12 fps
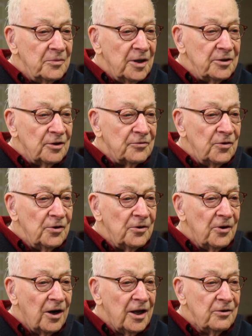But the
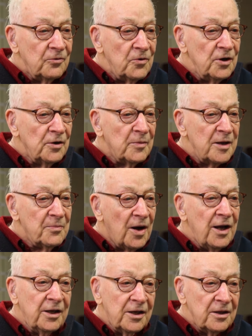further I went on my
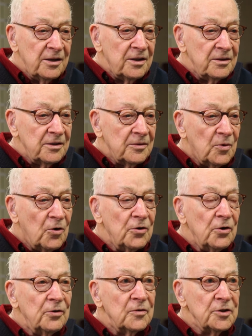bike, the more
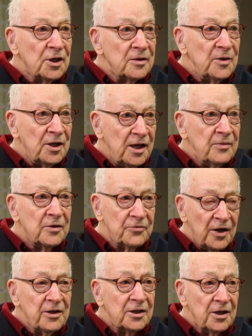nervous I became, and
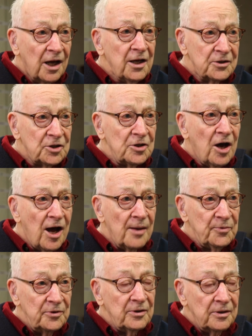finally I
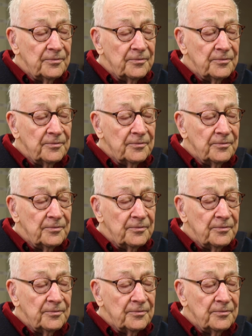stopped